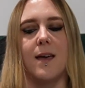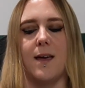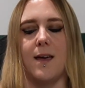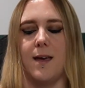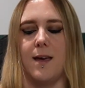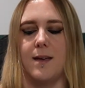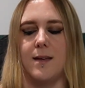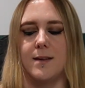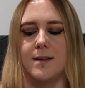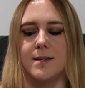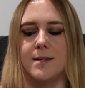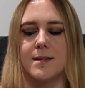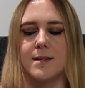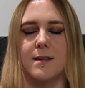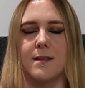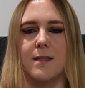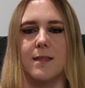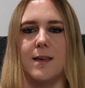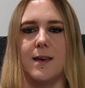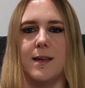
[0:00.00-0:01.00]
and
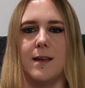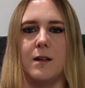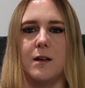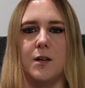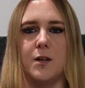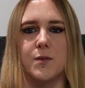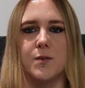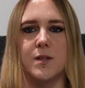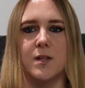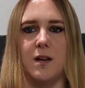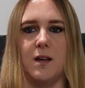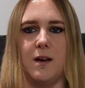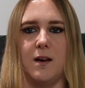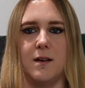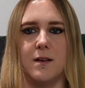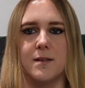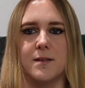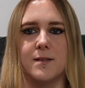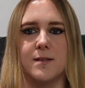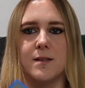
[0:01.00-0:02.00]
that includes
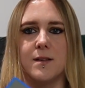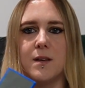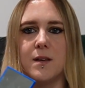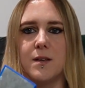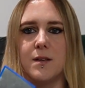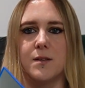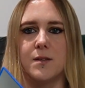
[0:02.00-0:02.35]
glass.